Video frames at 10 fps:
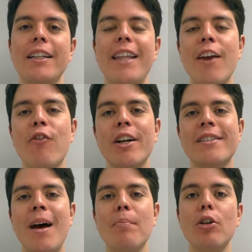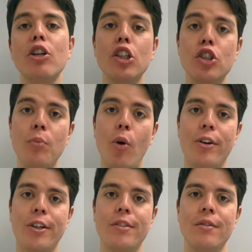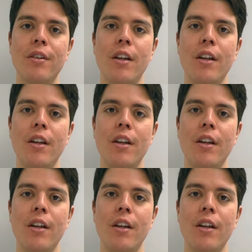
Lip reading: Take, for example, smokers.